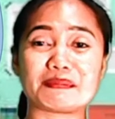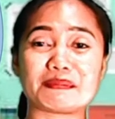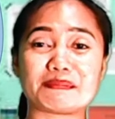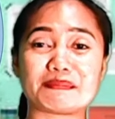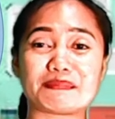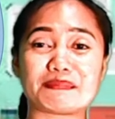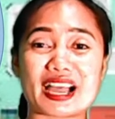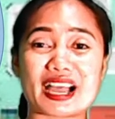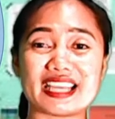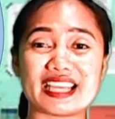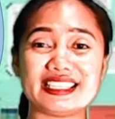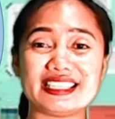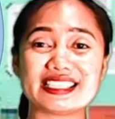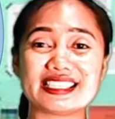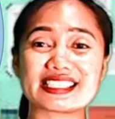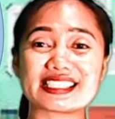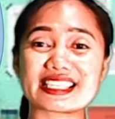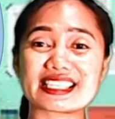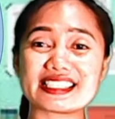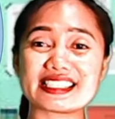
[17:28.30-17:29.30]
Pi
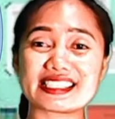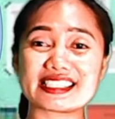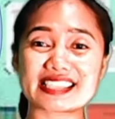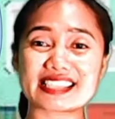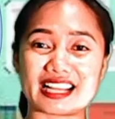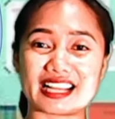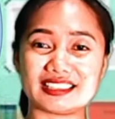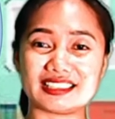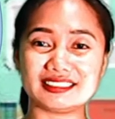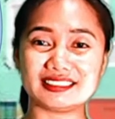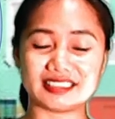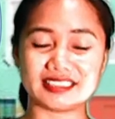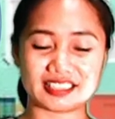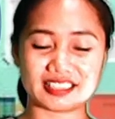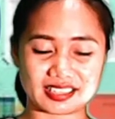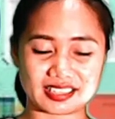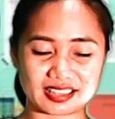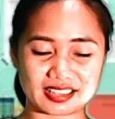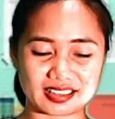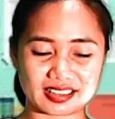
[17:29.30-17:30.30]
is cancelled.
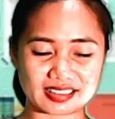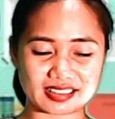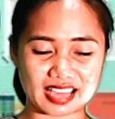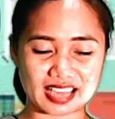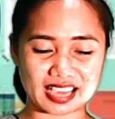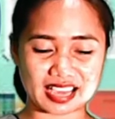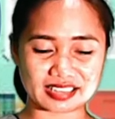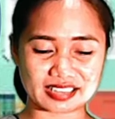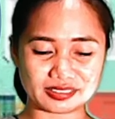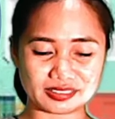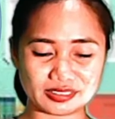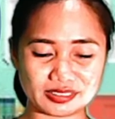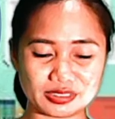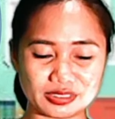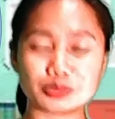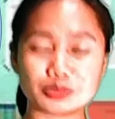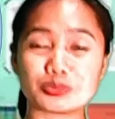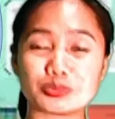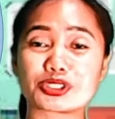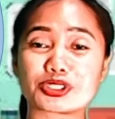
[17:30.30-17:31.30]
Then
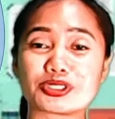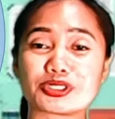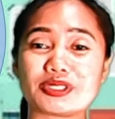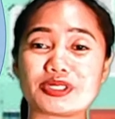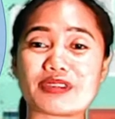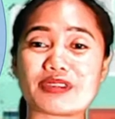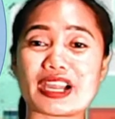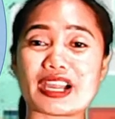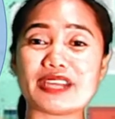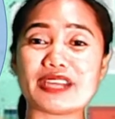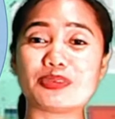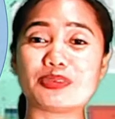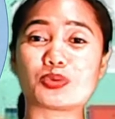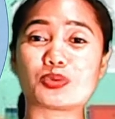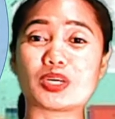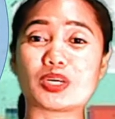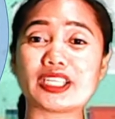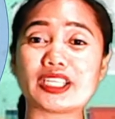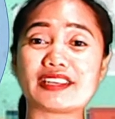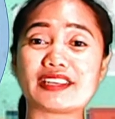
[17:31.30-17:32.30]
we should divide
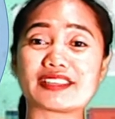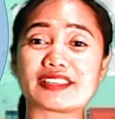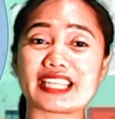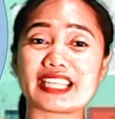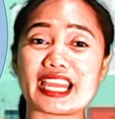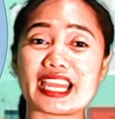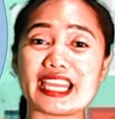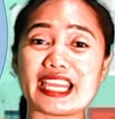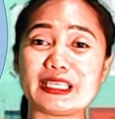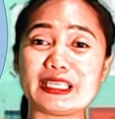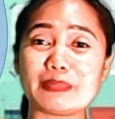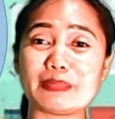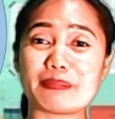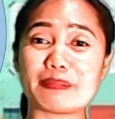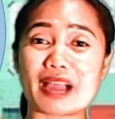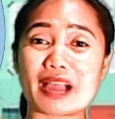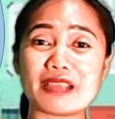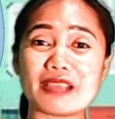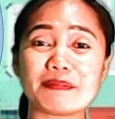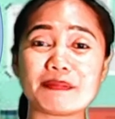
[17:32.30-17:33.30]
180
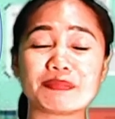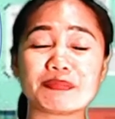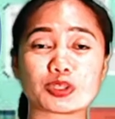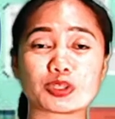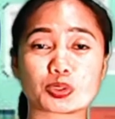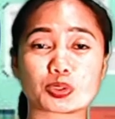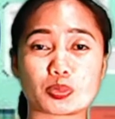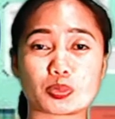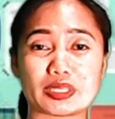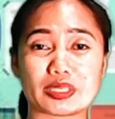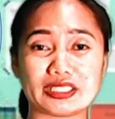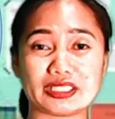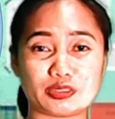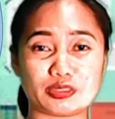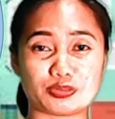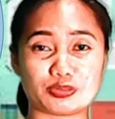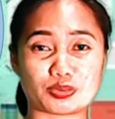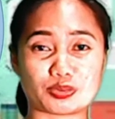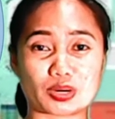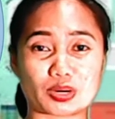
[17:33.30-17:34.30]
by
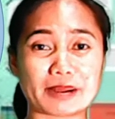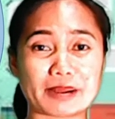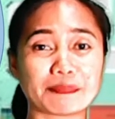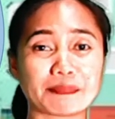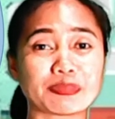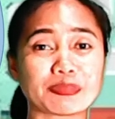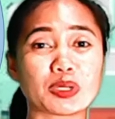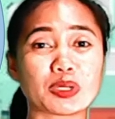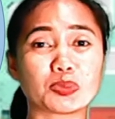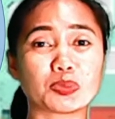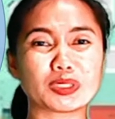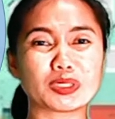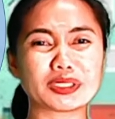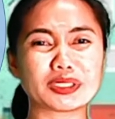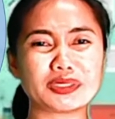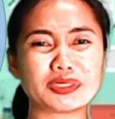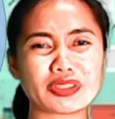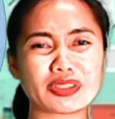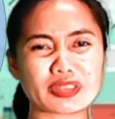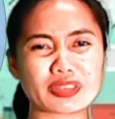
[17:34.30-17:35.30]
24. What
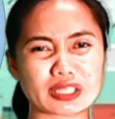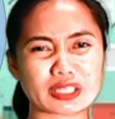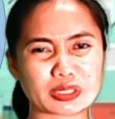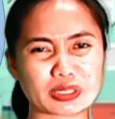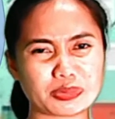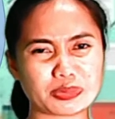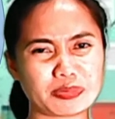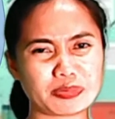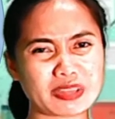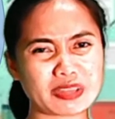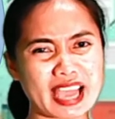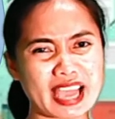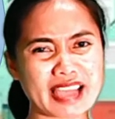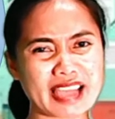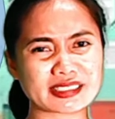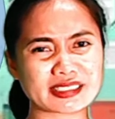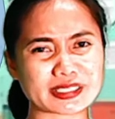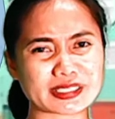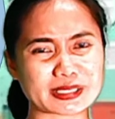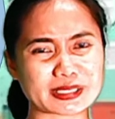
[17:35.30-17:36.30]
do you think would be the
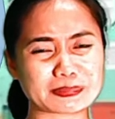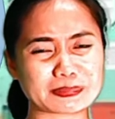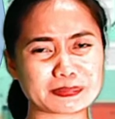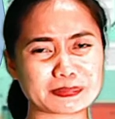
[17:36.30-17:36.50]
answer?